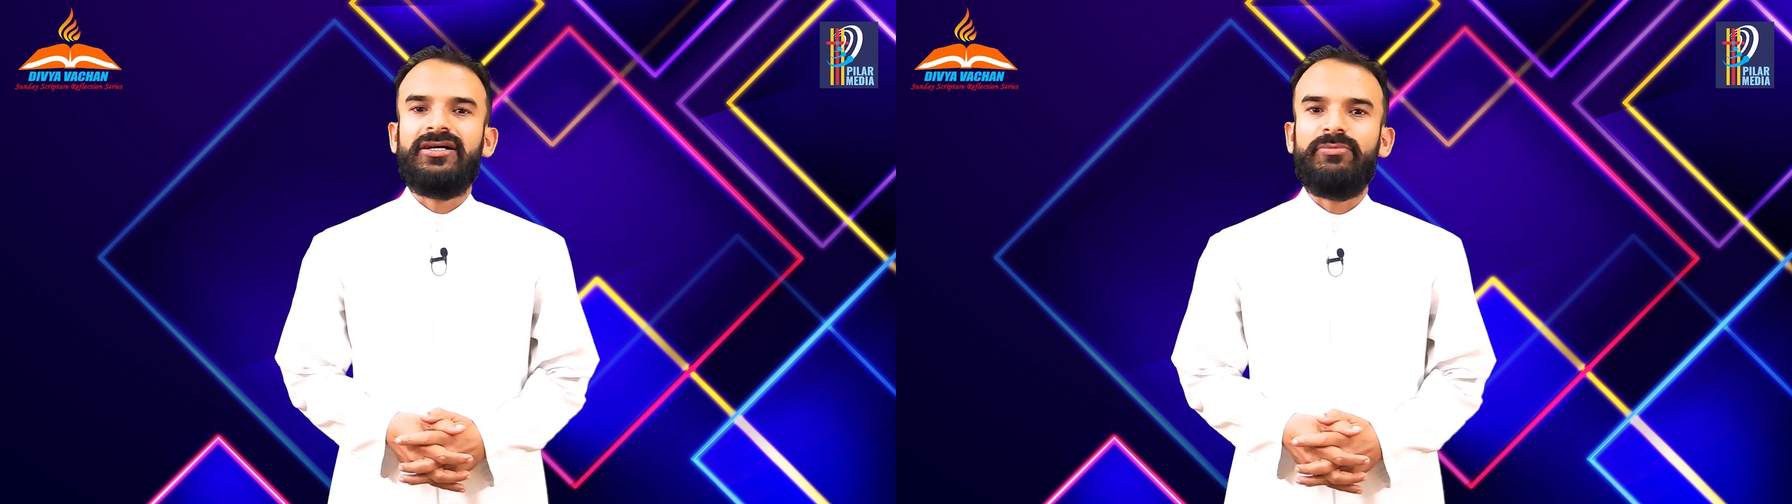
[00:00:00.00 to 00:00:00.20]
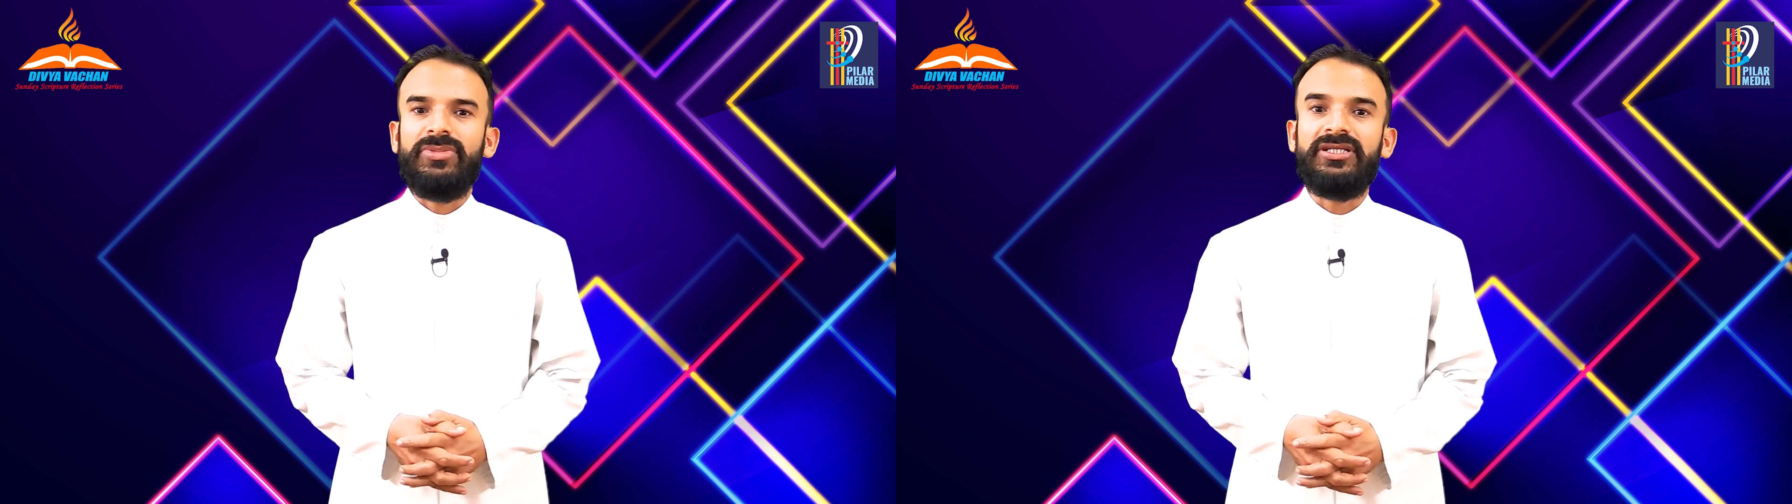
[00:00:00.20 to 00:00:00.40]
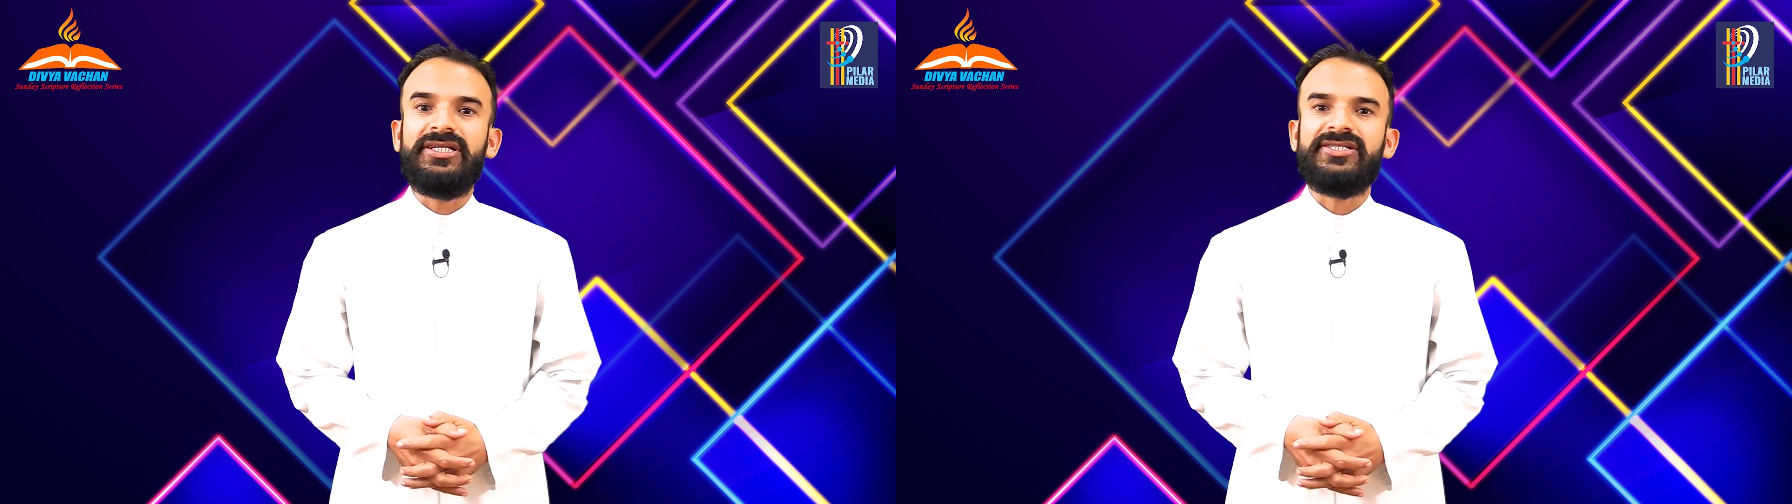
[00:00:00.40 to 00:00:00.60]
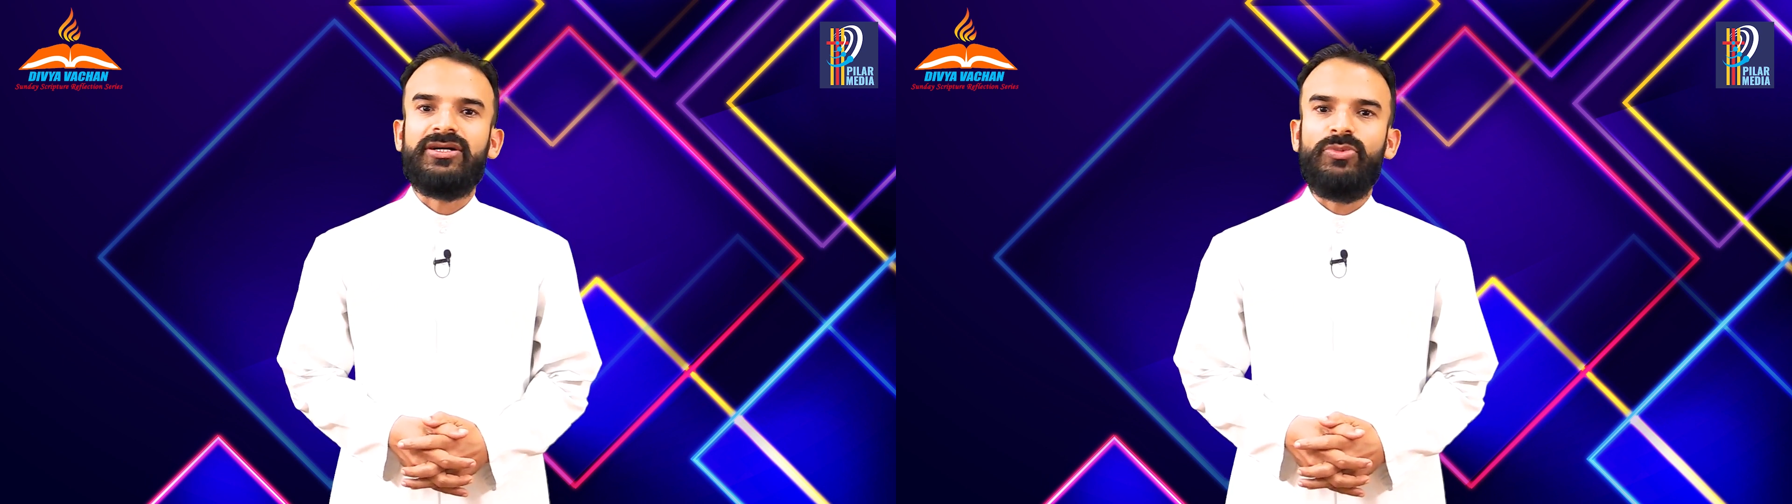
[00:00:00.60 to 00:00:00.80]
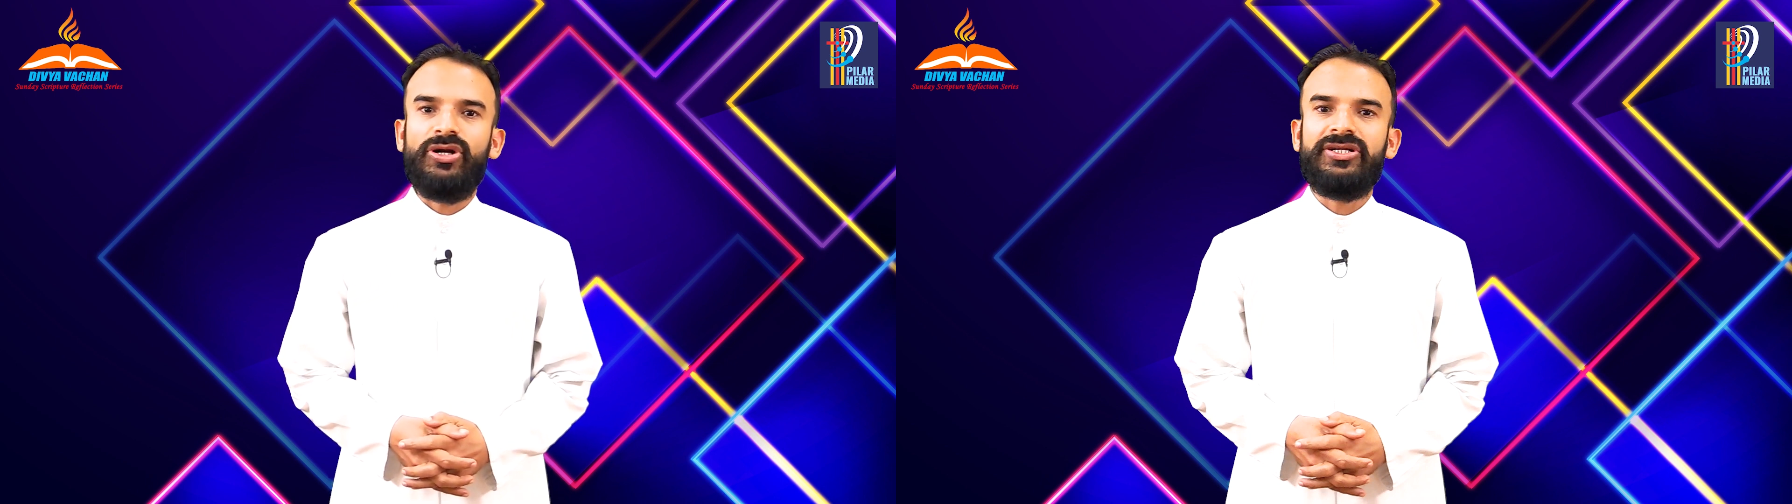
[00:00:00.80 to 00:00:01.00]
but these
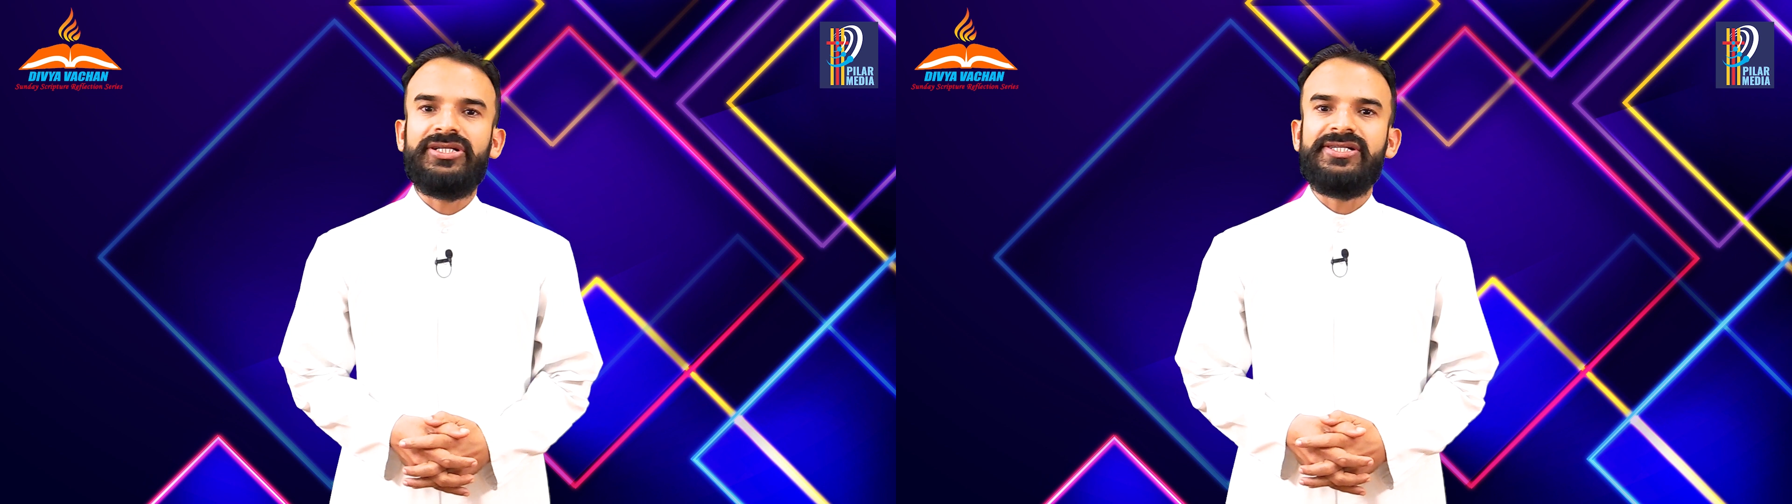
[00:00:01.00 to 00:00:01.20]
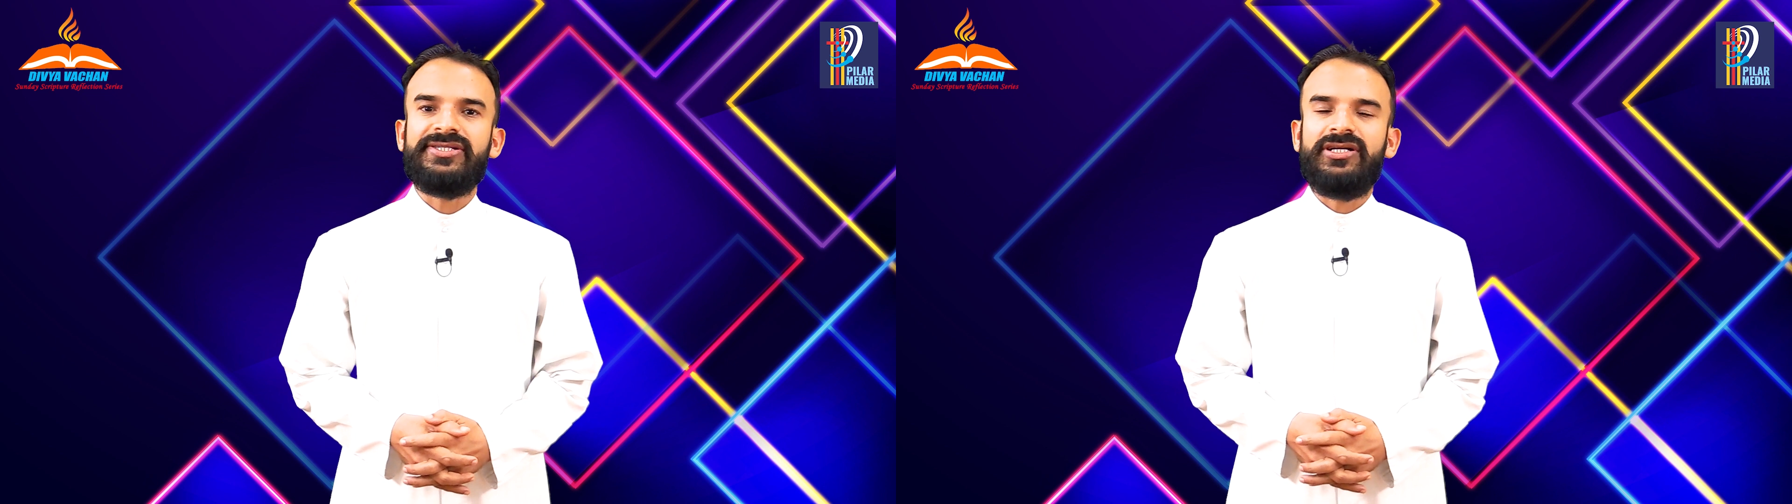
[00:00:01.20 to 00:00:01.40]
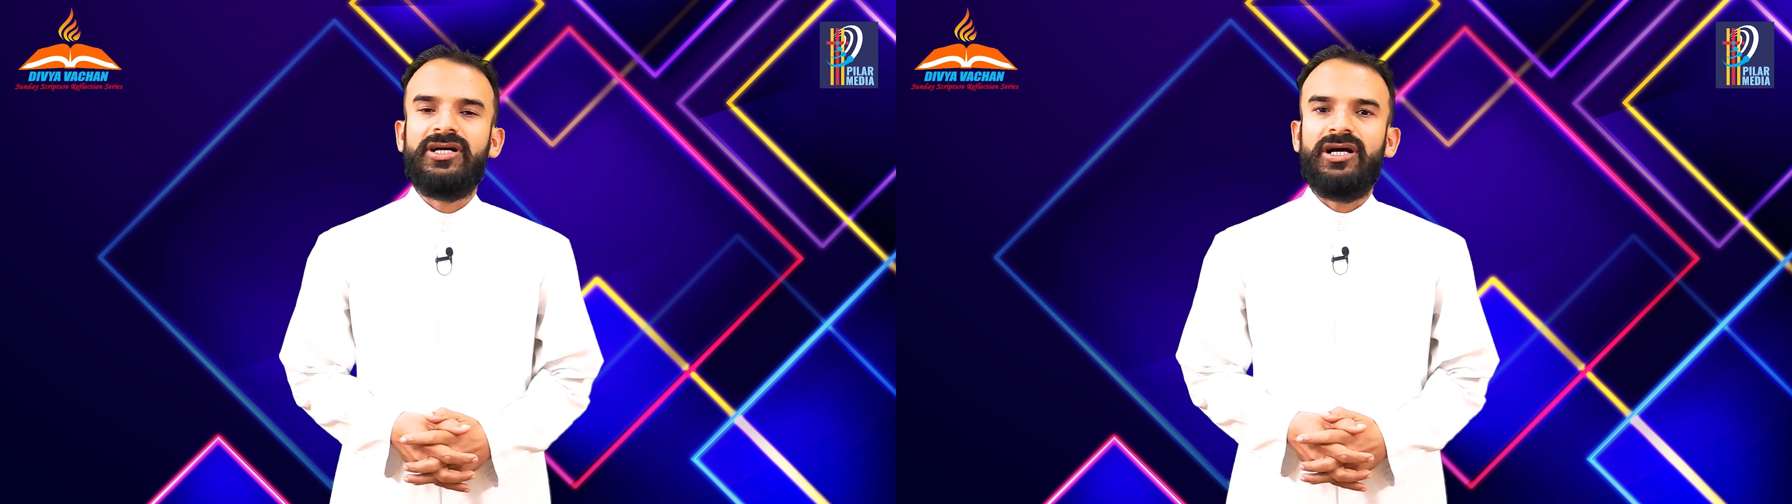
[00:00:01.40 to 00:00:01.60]
commodities